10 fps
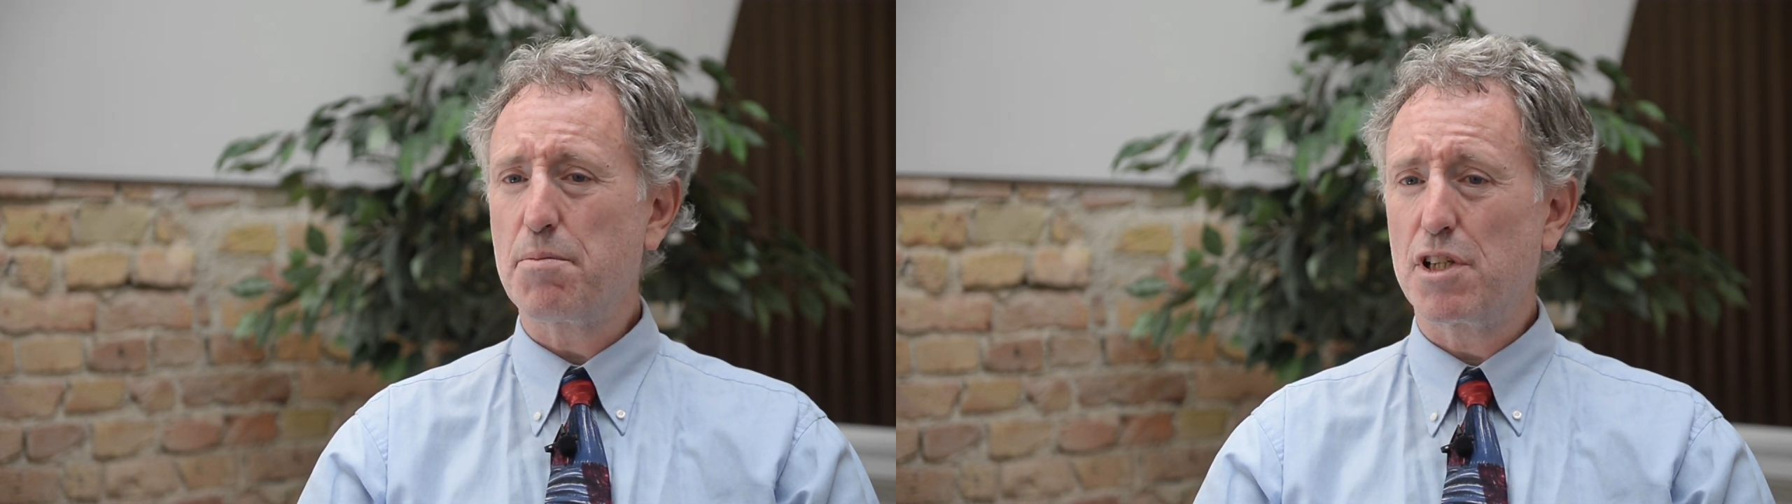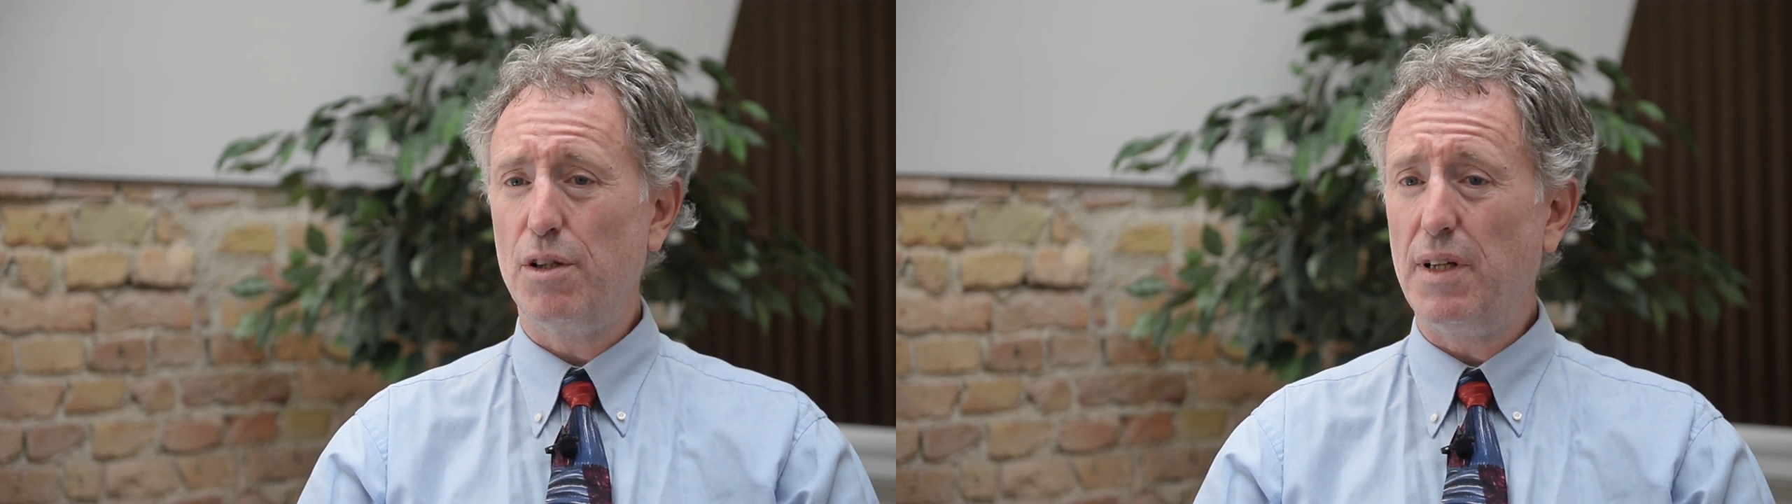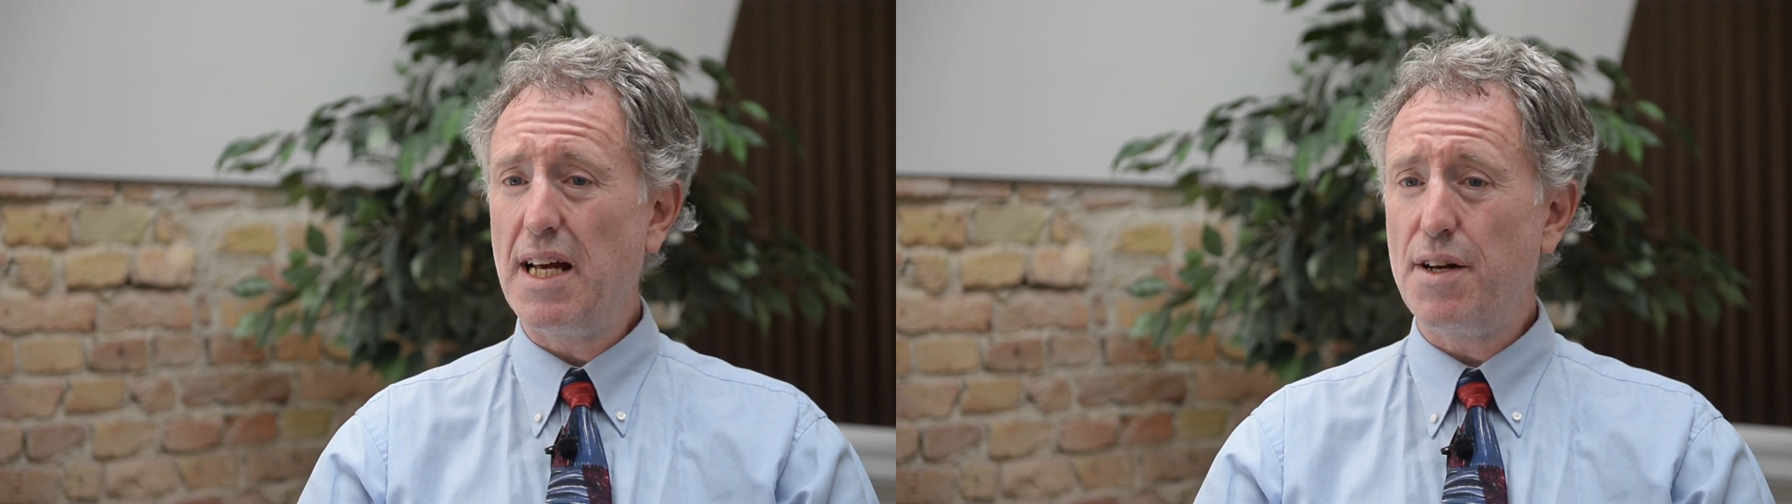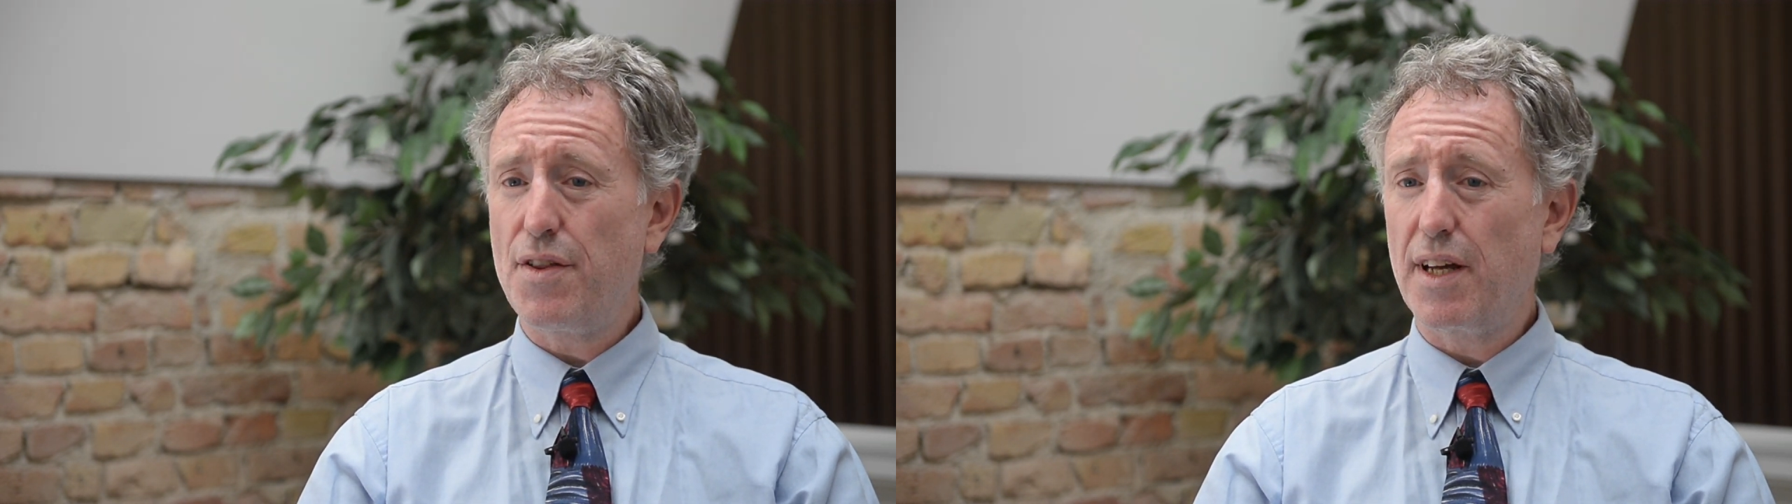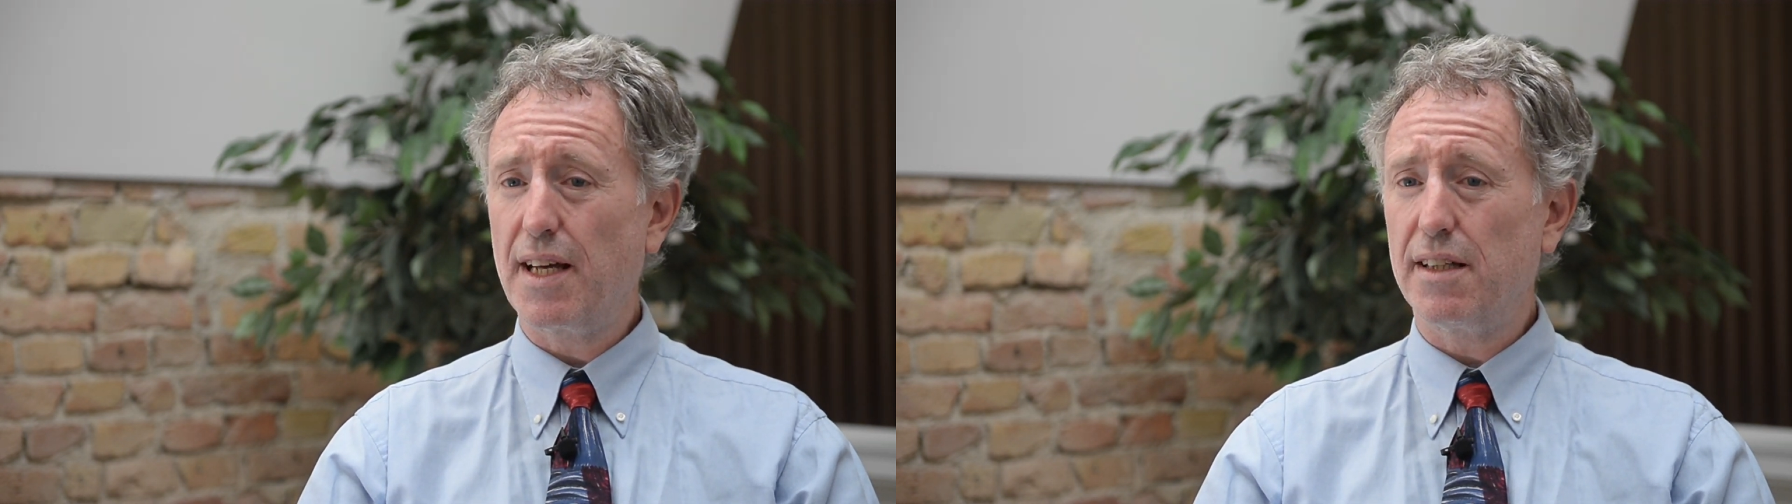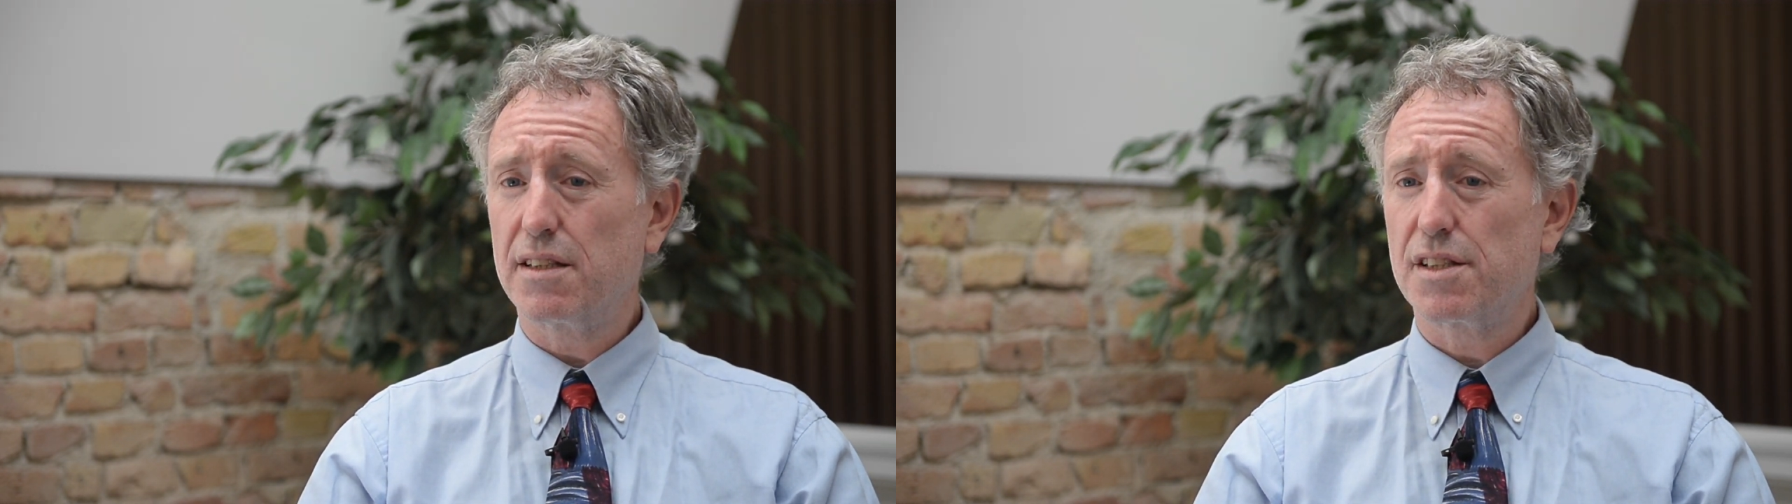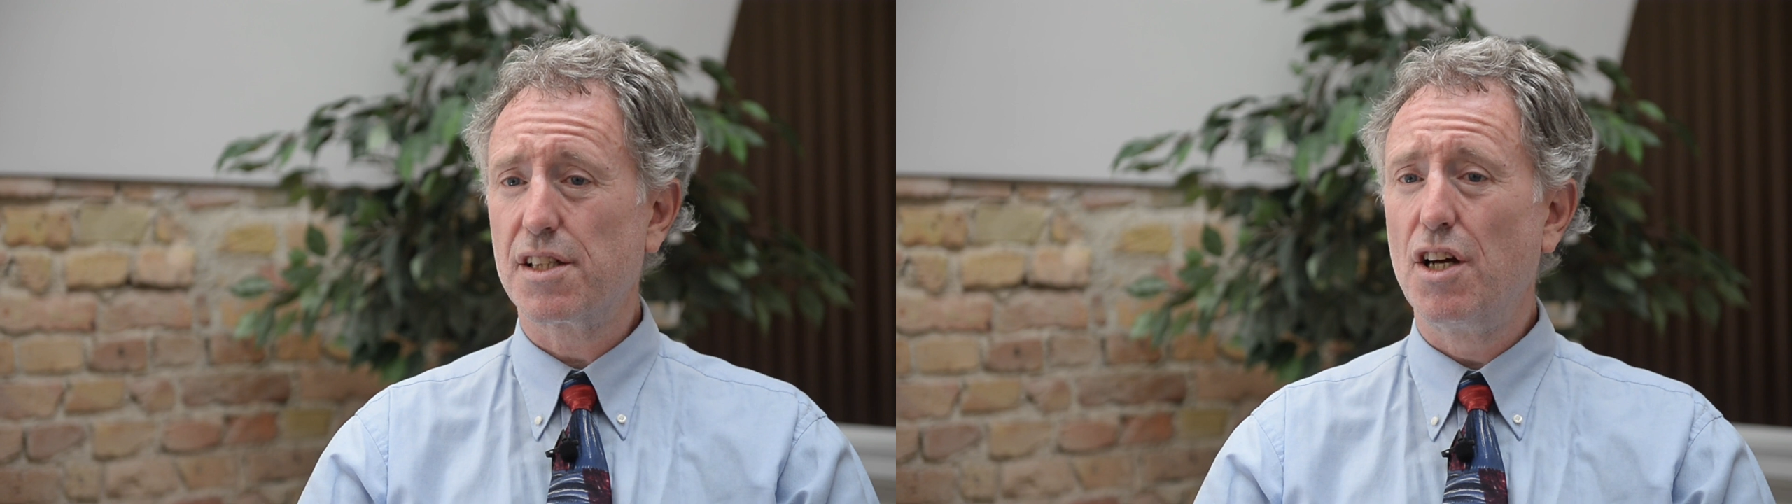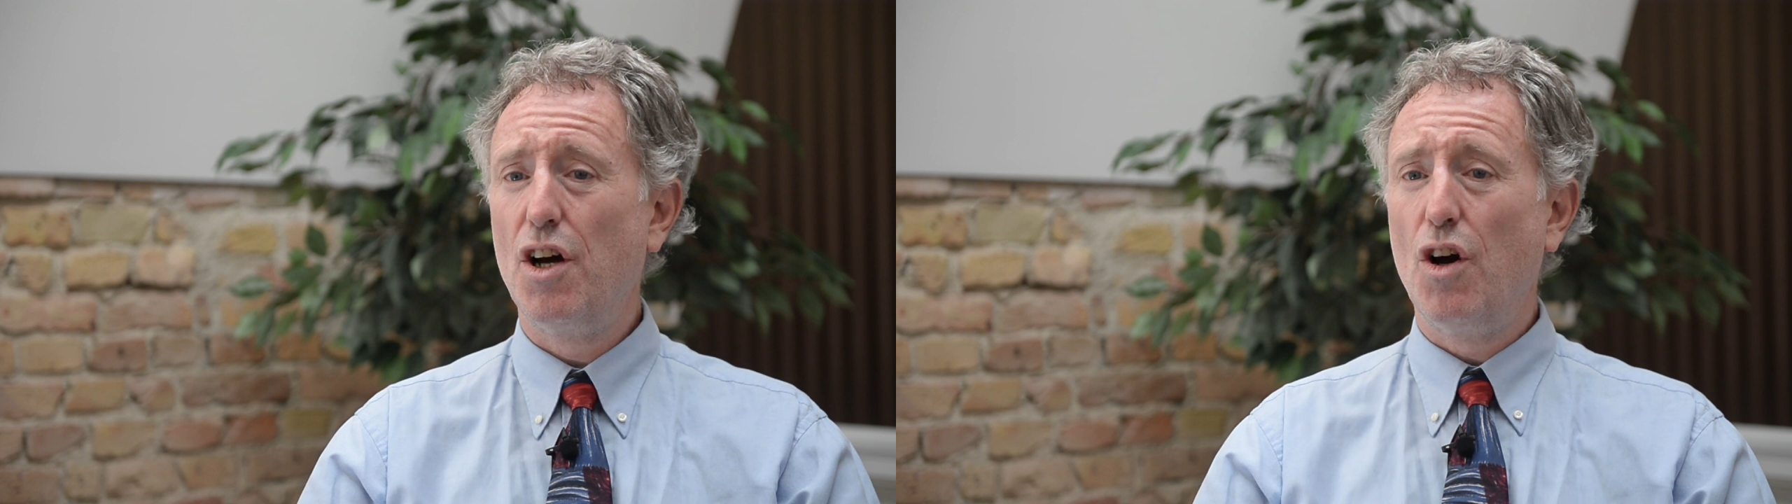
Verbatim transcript: absolutely anything else,